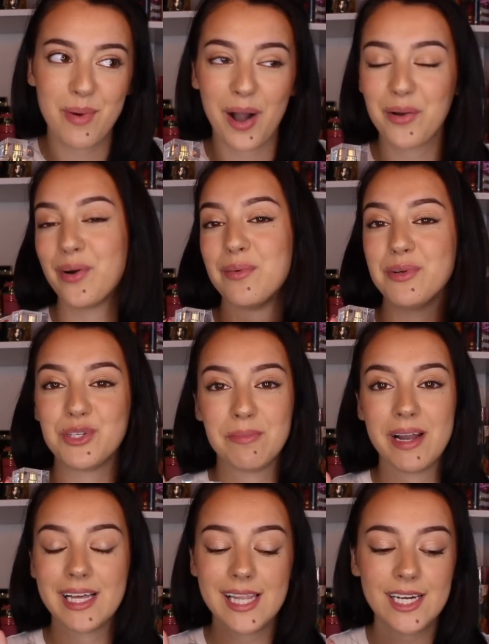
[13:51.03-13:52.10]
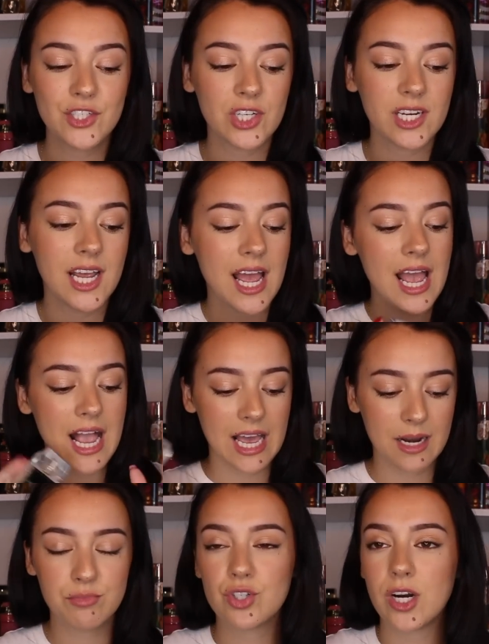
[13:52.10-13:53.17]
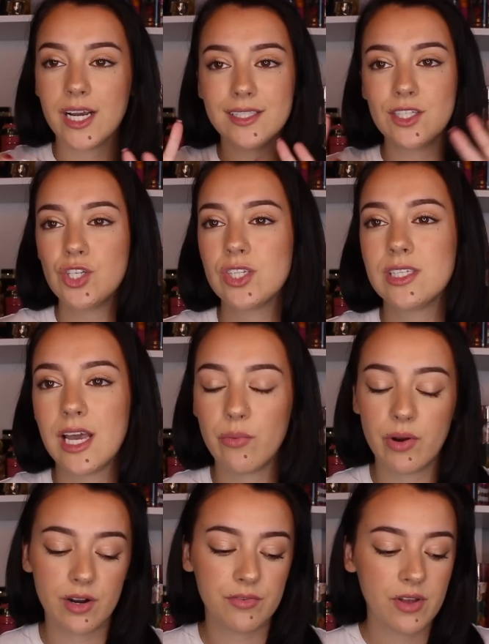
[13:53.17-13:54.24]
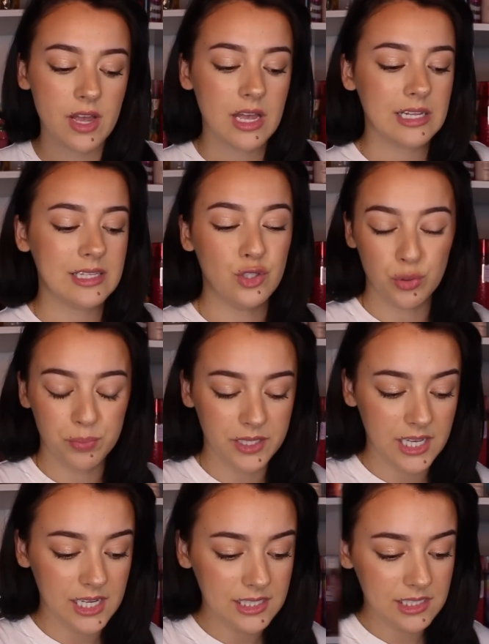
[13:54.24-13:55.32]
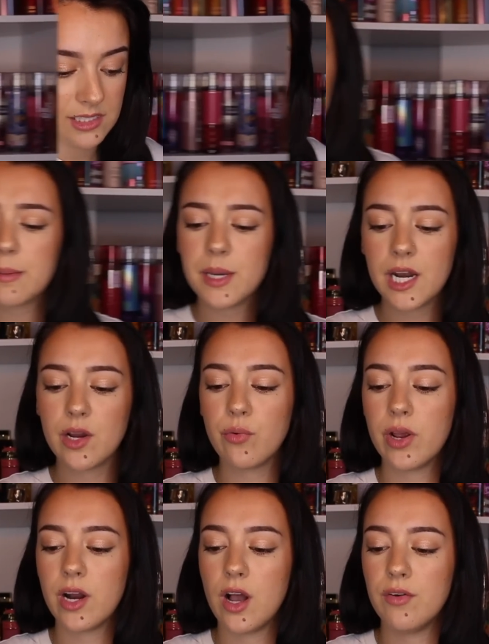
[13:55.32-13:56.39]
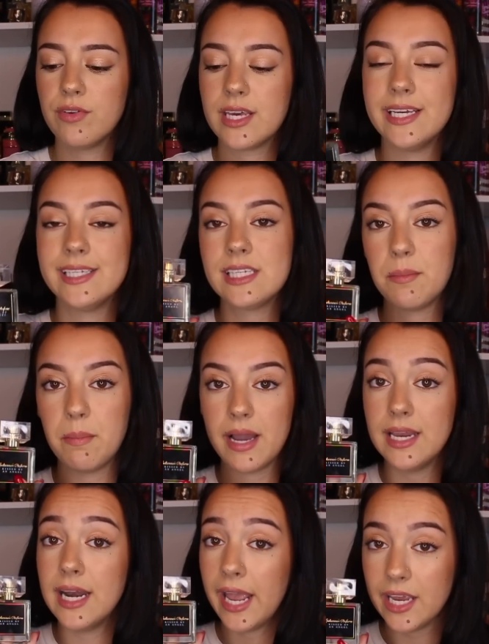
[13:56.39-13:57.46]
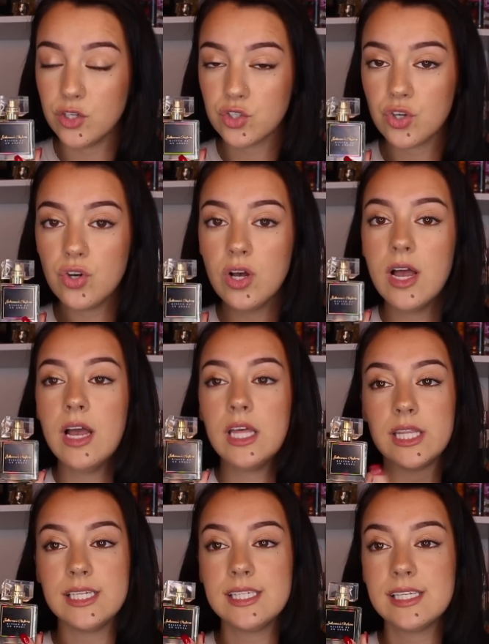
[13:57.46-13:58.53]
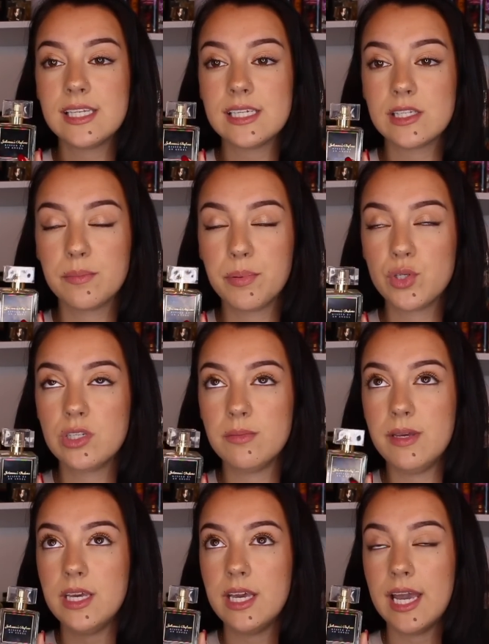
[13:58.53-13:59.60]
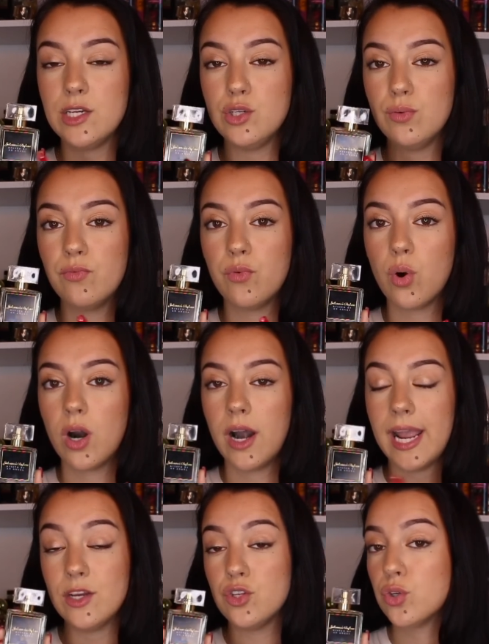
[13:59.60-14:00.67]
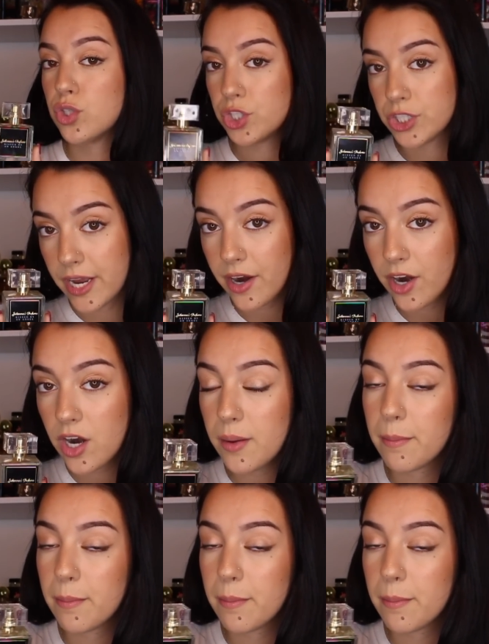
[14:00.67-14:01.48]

Baccarat Rouge in my collection and I'm trying to just get rid of duplicates. Next, I'm getting rid of Kissed by an Angel. This is supposed to be a dupe for Angel Share